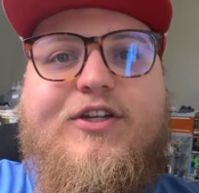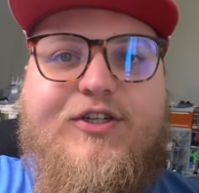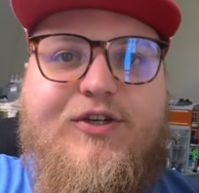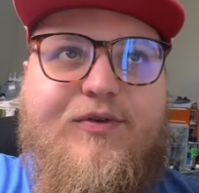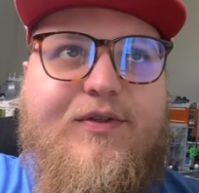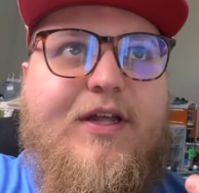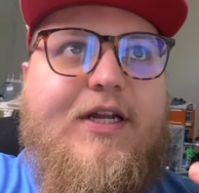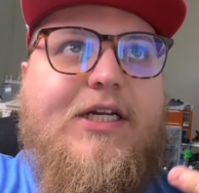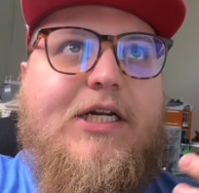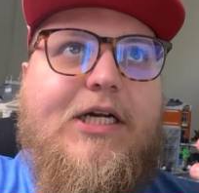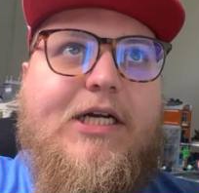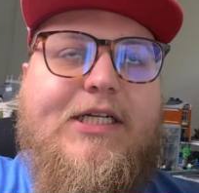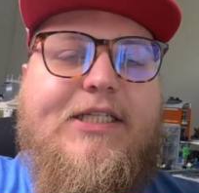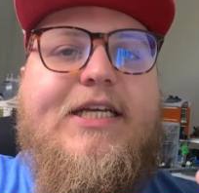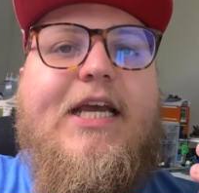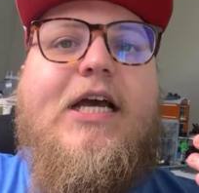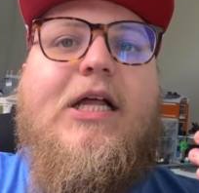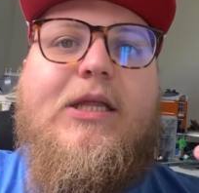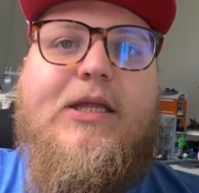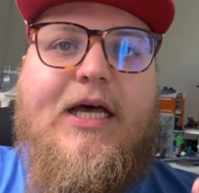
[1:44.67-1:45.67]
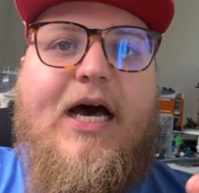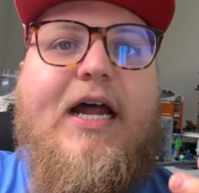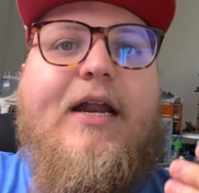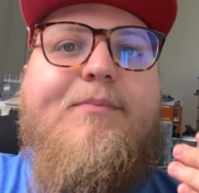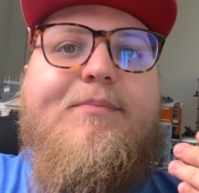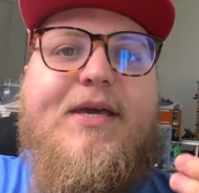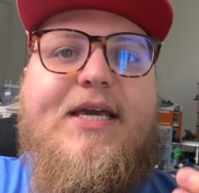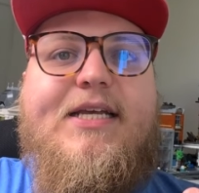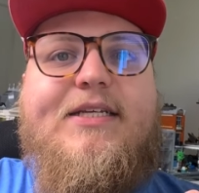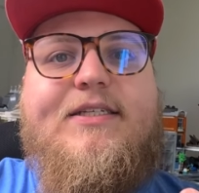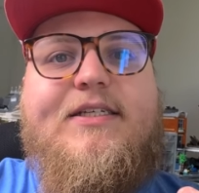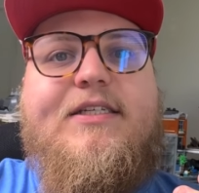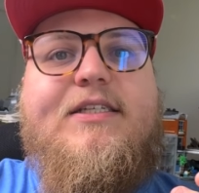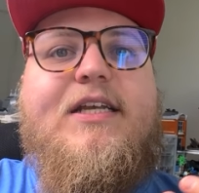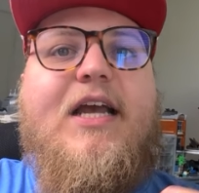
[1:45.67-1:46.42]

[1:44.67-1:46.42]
to do that are going to take a lot of pieces,